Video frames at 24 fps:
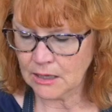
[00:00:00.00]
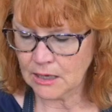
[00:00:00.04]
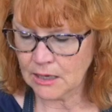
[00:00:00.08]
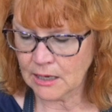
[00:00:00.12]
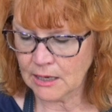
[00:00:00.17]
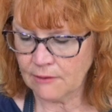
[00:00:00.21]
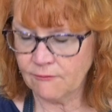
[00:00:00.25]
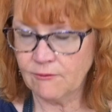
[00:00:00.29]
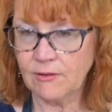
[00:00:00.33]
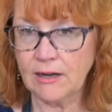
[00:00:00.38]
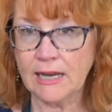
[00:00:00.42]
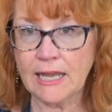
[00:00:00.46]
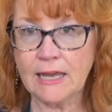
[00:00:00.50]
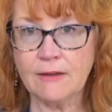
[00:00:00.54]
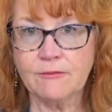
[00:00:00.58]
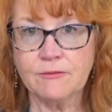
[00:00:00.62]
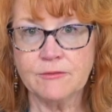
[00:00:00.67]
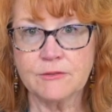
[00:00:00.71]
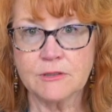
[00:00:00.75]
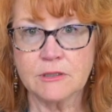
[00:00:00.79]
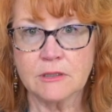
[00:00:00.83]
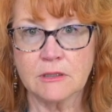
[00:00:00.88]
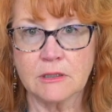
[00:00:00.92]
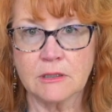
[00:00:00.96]
I've
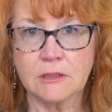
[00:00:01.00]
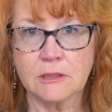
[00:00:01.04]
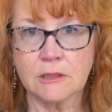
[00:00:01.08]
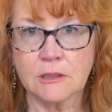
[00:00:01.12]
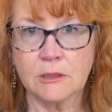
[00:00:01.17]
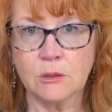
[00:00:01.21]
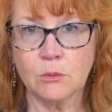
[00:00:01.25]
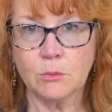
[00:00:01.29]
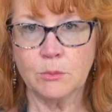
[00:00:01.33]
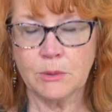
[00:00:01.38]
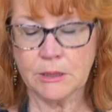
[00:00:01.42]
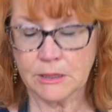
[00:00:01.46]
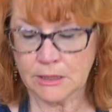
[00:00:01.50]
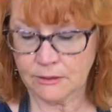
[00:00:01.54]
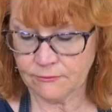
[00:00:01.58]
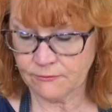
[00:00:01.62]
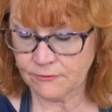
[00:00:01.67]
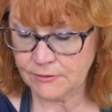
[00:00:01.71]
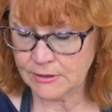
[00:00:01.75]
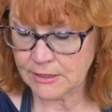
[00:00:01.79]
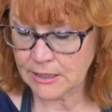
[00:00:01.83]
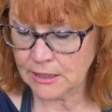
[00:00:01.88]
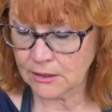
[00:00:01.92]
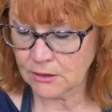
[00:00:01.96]
left a little bit of
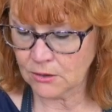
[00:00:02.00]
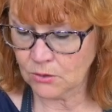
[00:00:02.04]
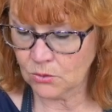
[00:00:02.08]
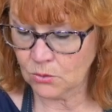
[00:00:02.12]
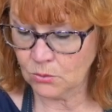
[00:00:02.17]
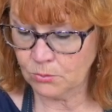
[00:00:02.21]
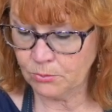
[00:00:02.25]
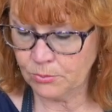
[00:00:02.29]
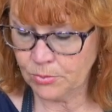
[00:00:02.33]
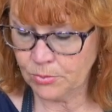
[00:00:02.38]
yellow